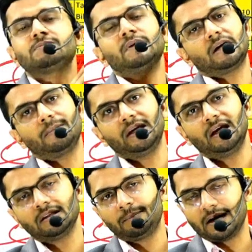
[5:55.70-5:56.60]
has been coming
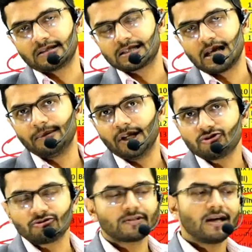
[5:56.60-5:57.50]
in the past
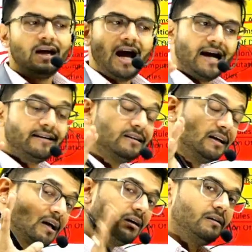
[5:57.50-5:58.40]
examinations, and
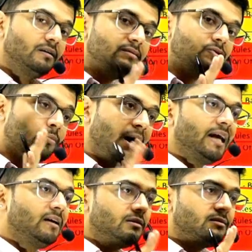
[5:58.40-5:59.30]
it'll, to
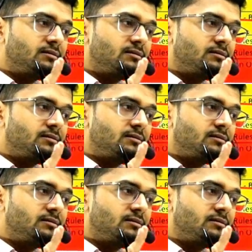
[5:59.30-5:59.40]
my